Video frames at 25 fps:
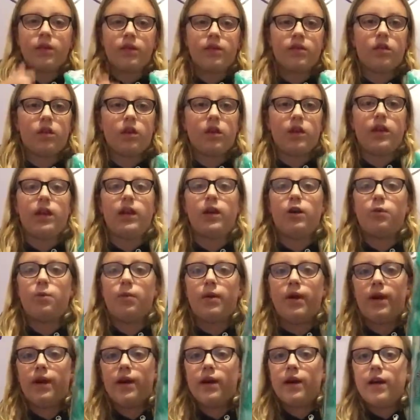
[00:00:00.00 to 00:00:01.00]
There's only a little
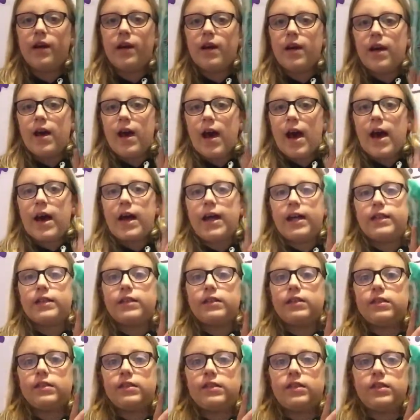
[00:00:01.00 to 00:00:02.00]
bit,
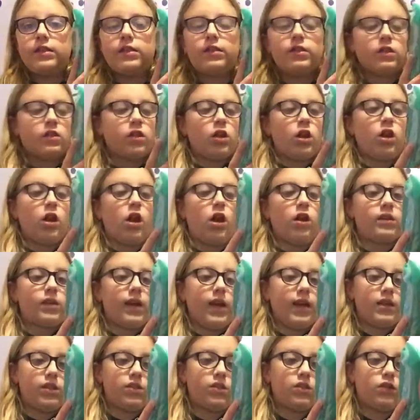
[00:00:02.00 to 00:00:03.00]
and this is going to last
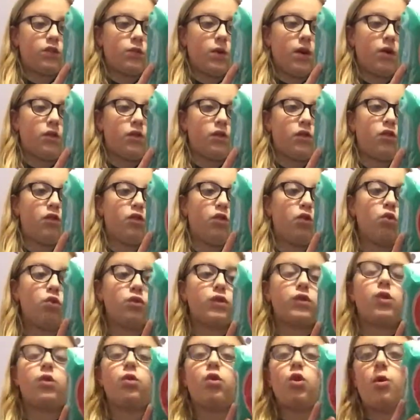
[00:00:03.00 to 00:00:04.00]
ages as well because it's
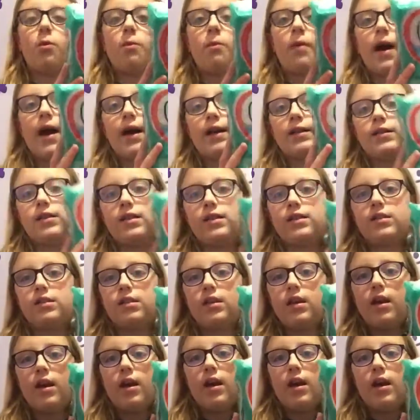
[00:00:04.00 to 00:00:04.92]
also compacted,